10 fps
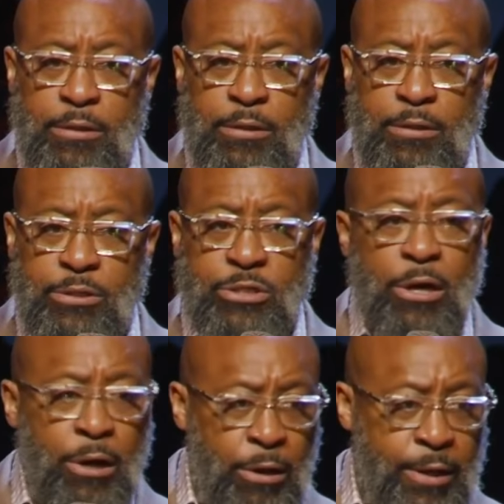
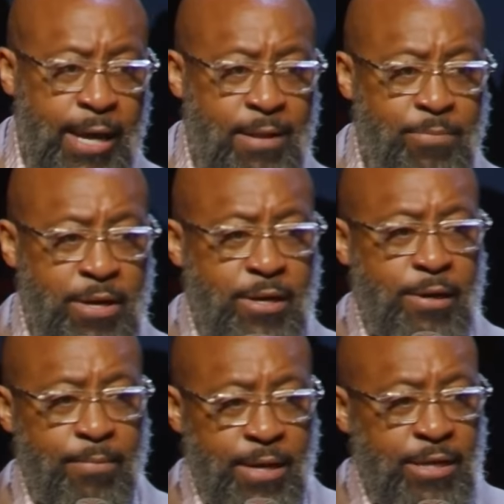Saul had
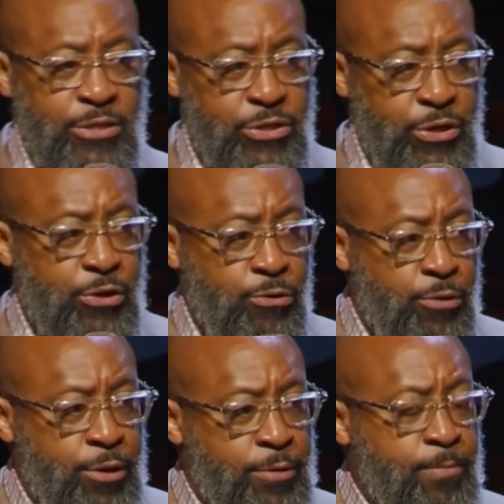become insecure